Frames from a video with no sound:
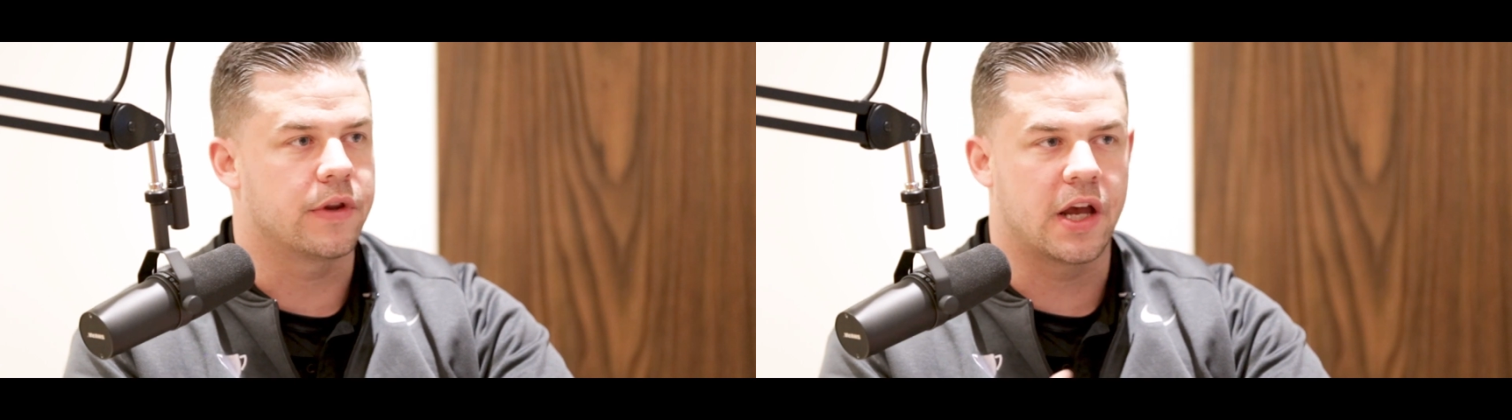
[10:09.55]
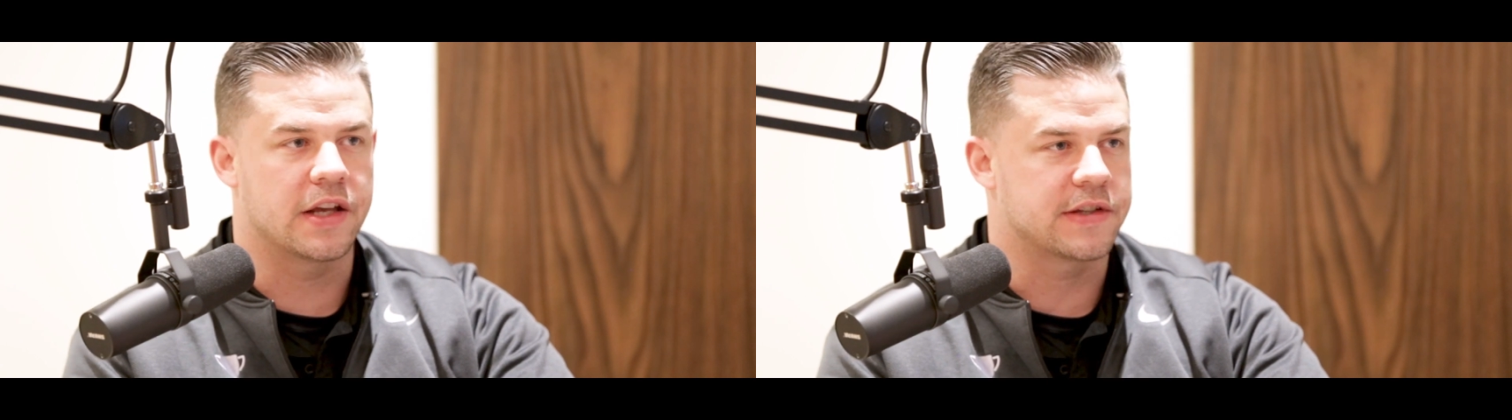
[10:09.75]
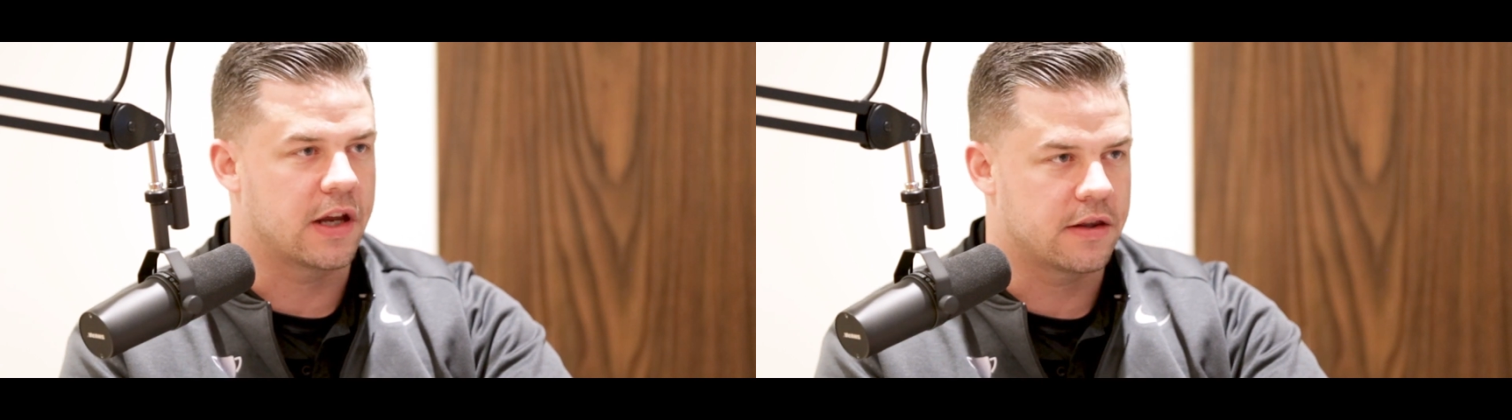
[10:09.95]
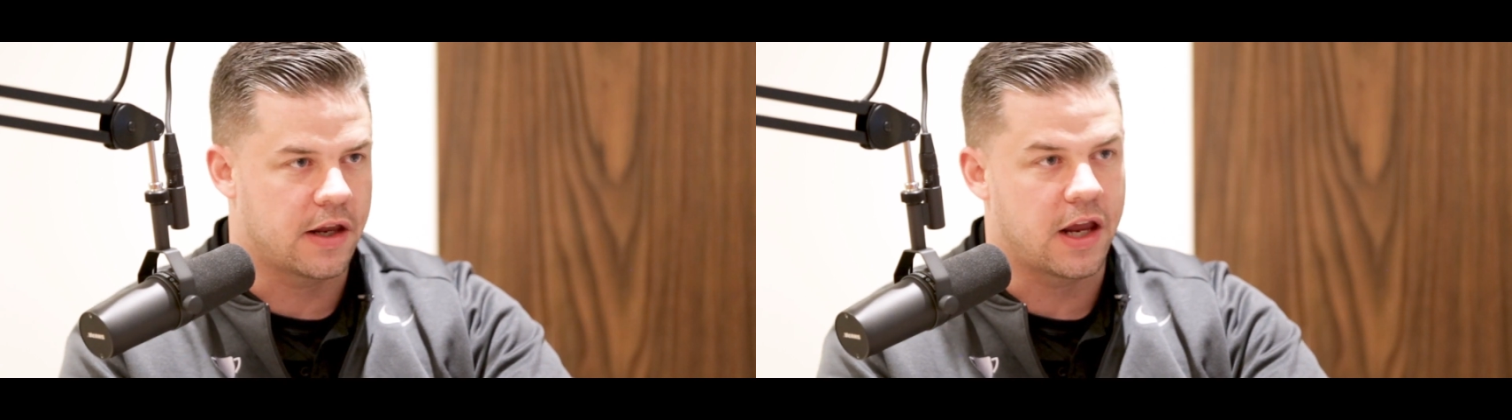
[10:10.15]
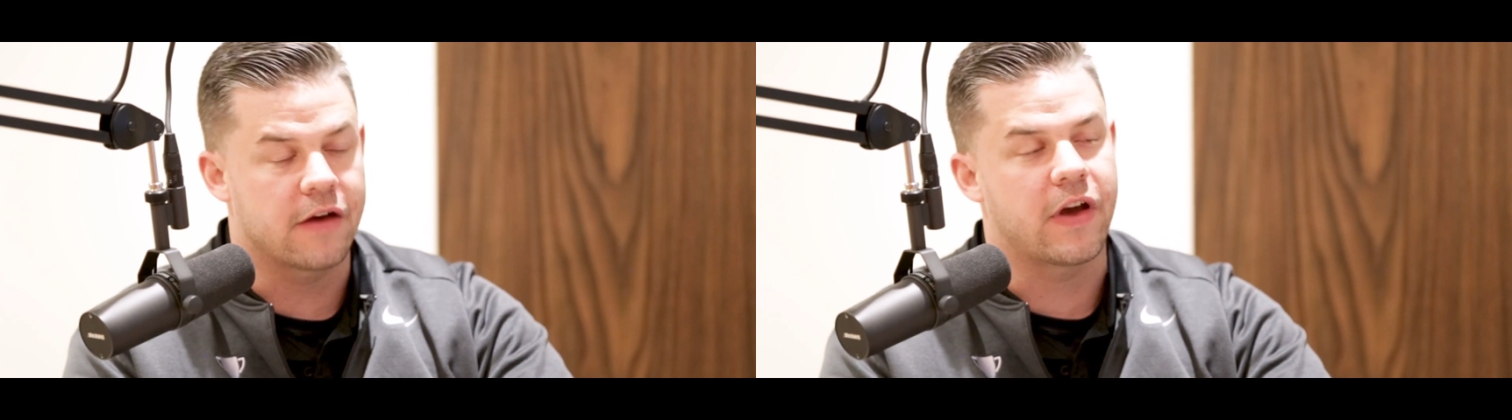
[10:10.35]
They
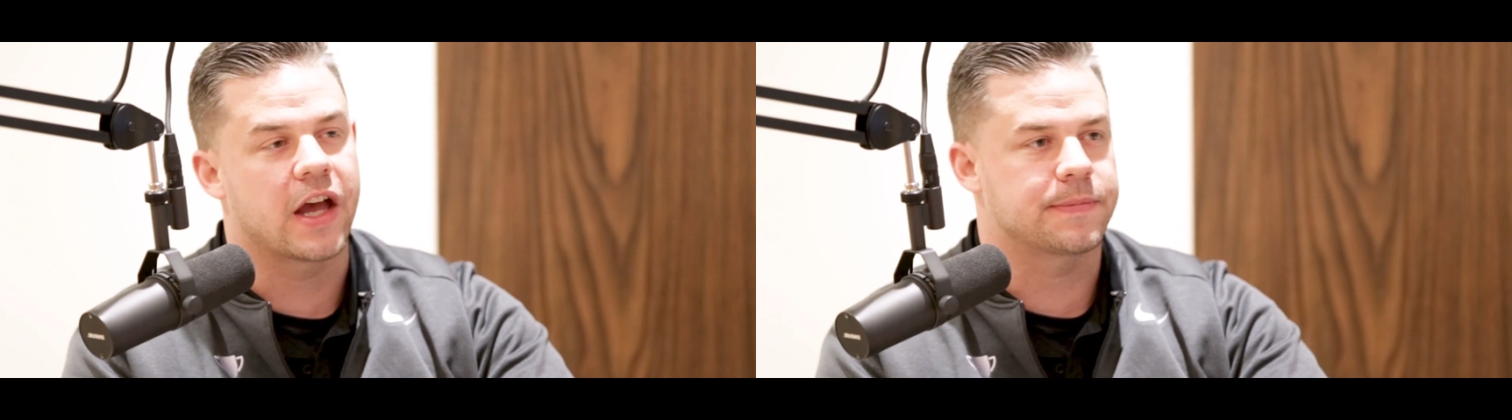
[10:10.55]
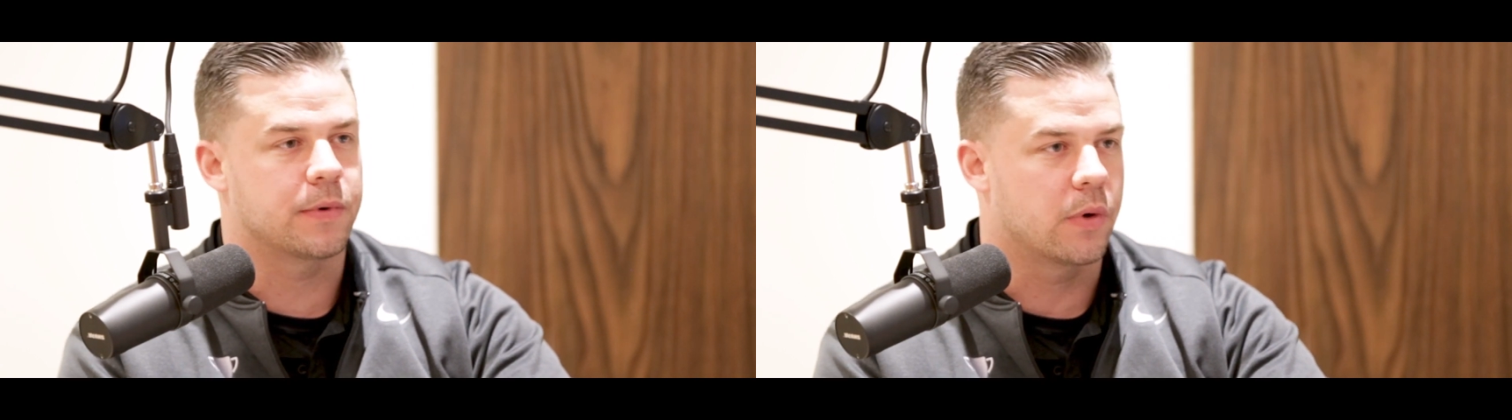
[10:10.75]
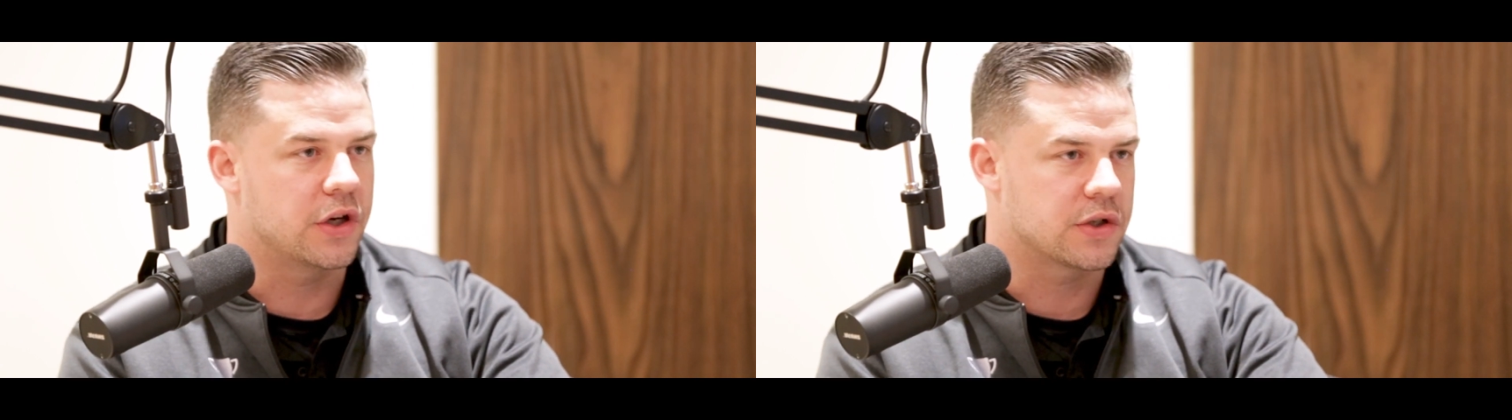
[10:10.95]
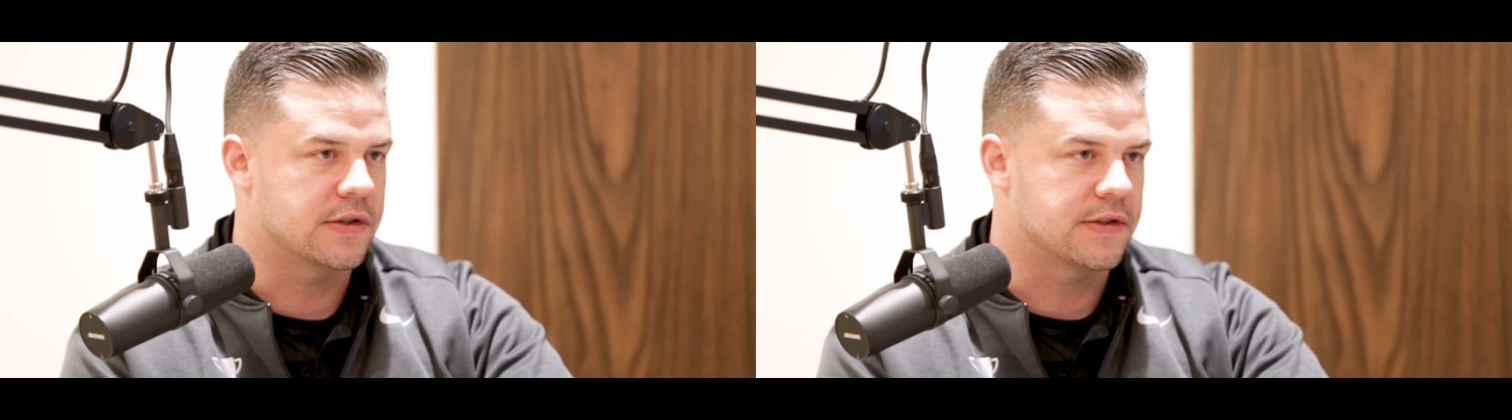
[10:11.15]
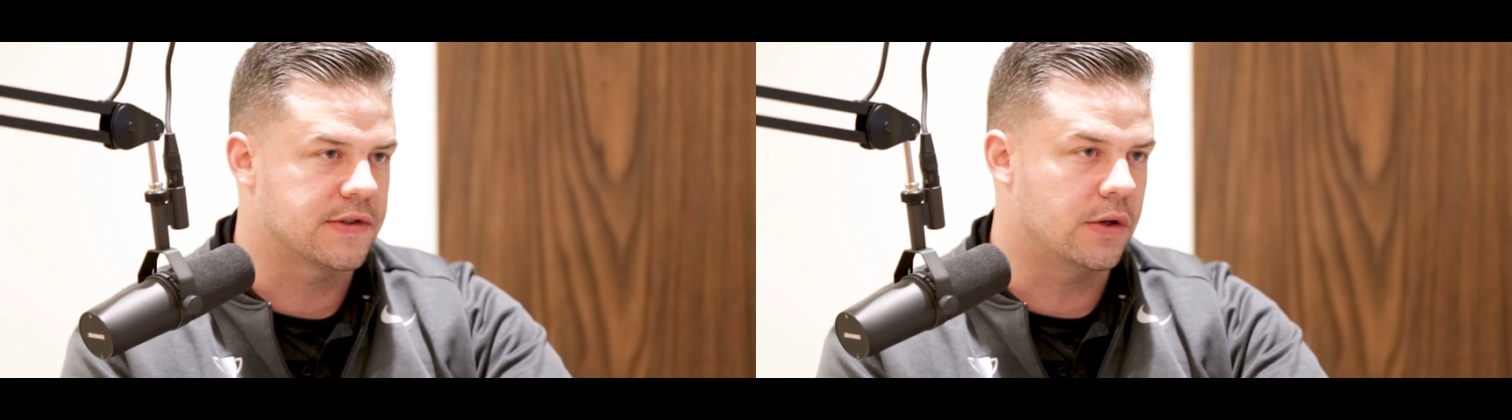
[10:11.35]
have aspirations